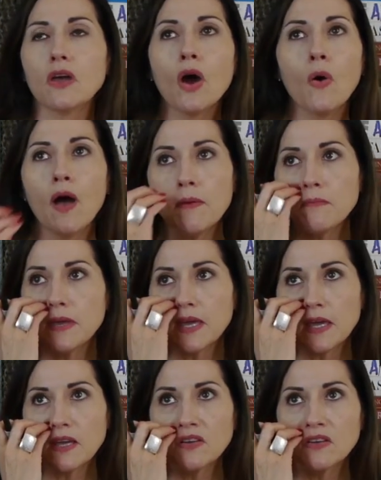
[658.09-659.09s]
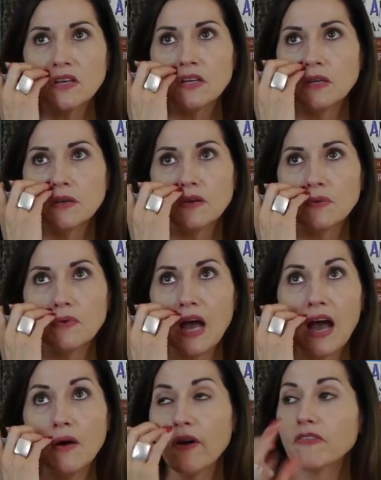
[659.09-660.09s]
Oh, I'm being,
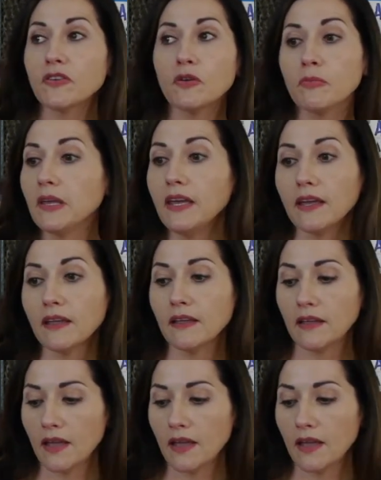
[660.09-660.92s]
however you're being.